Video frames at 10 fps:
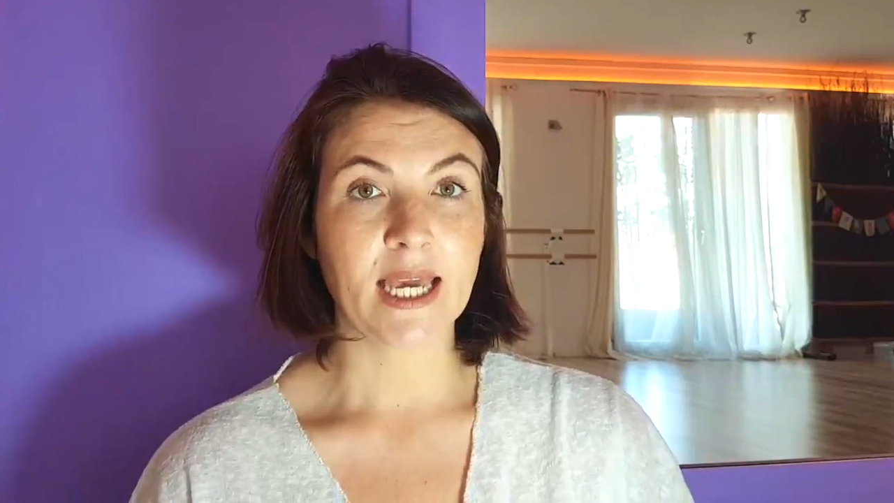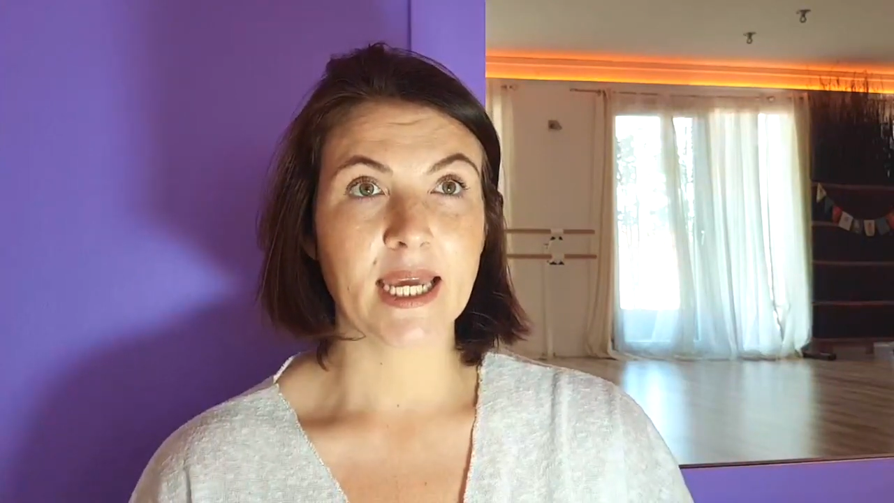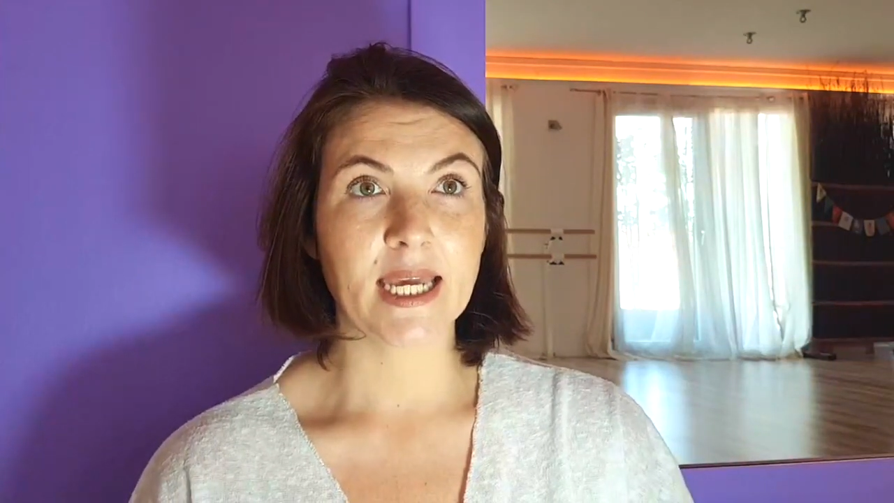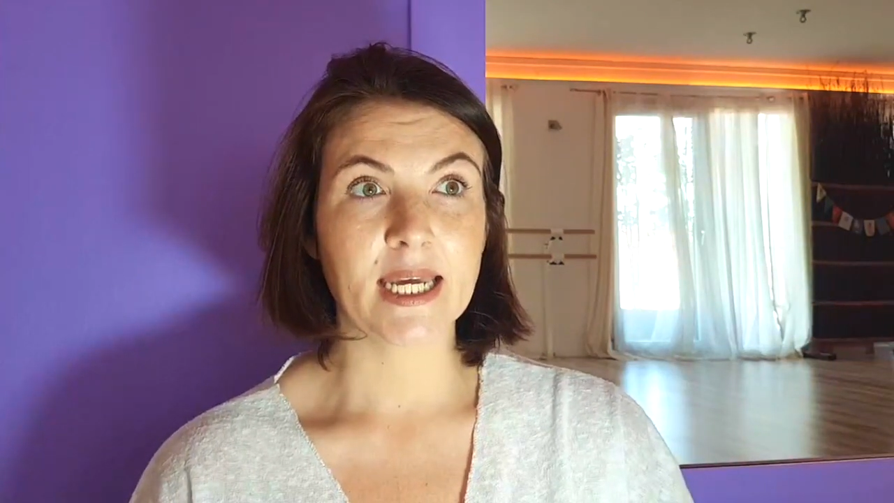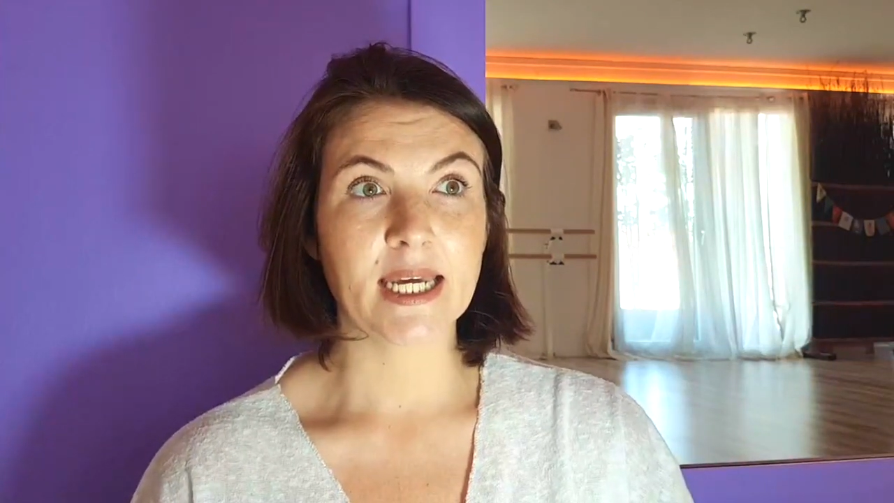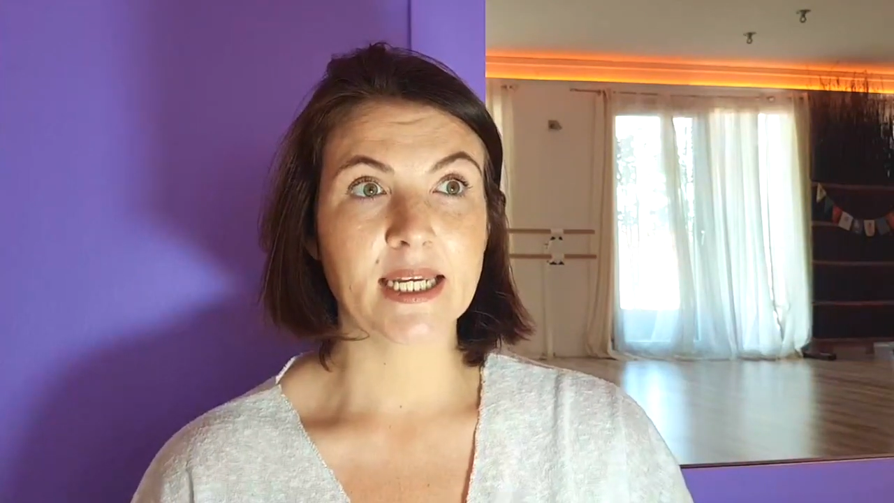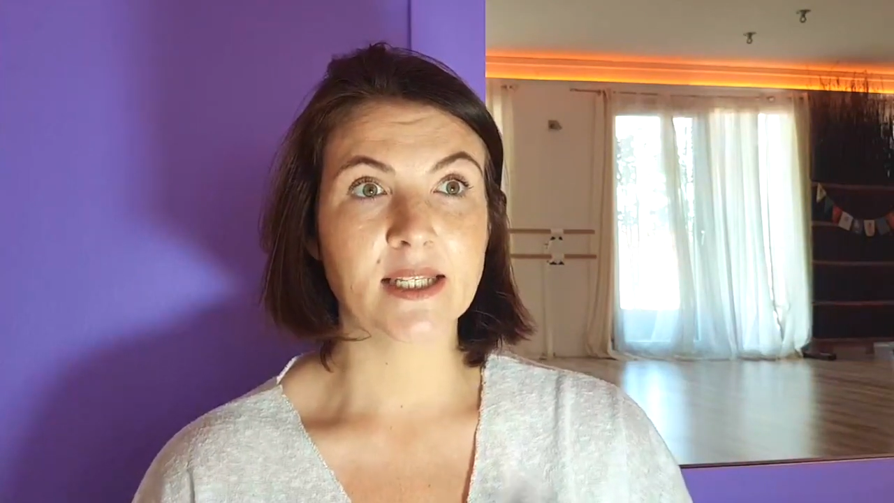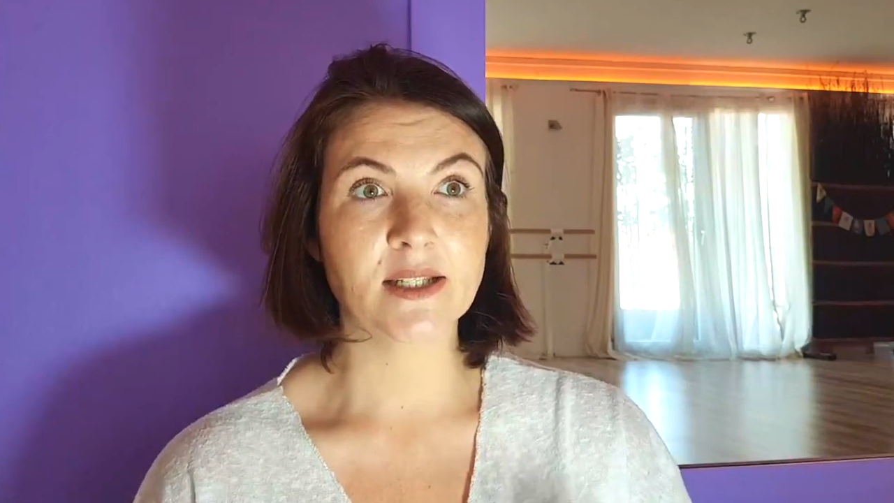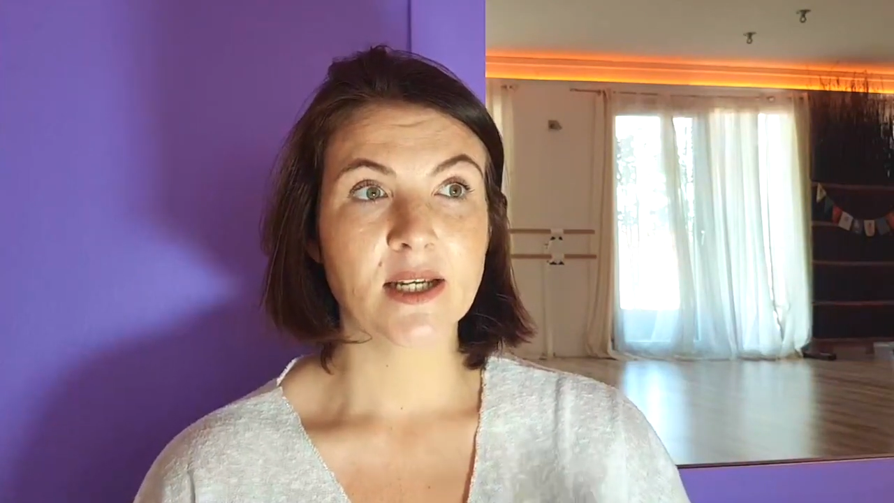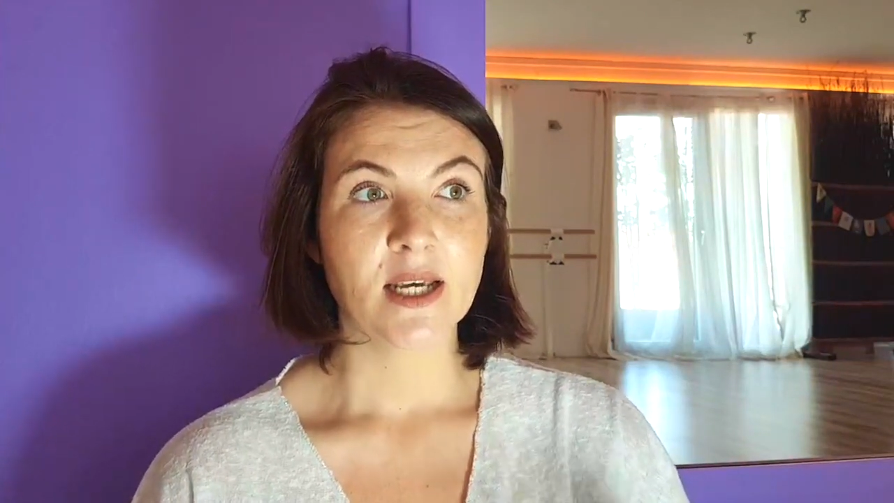
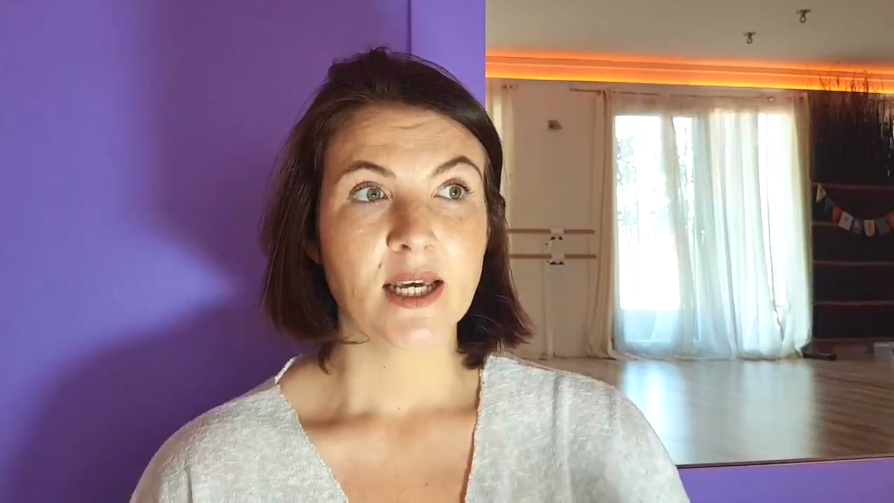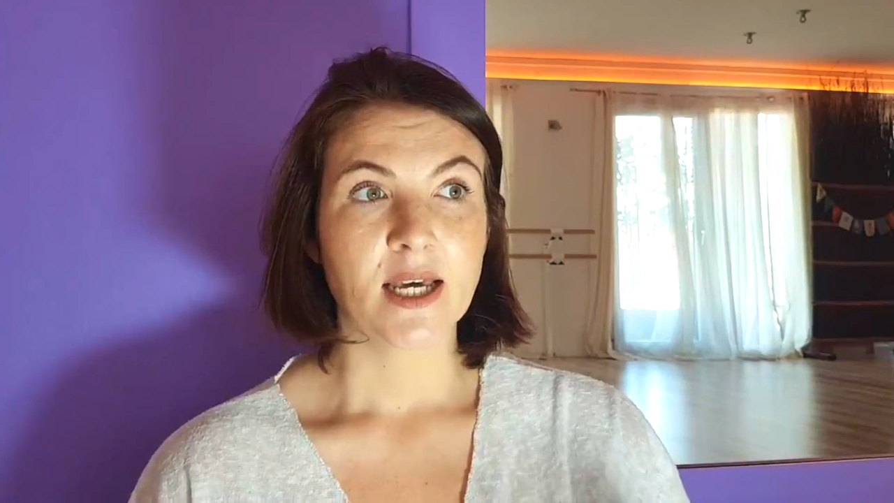And